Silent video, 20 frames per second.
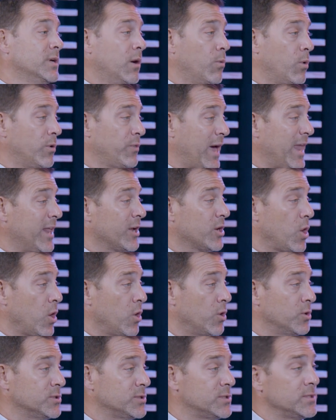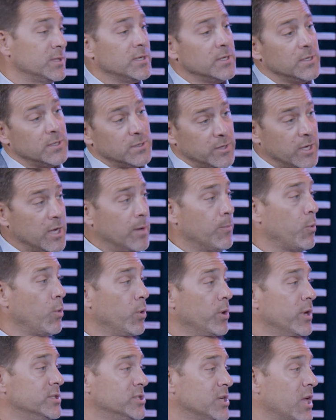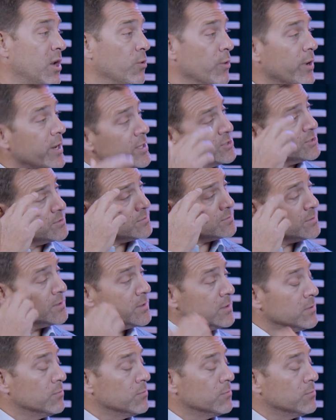And when that occurs, they employ a general agent,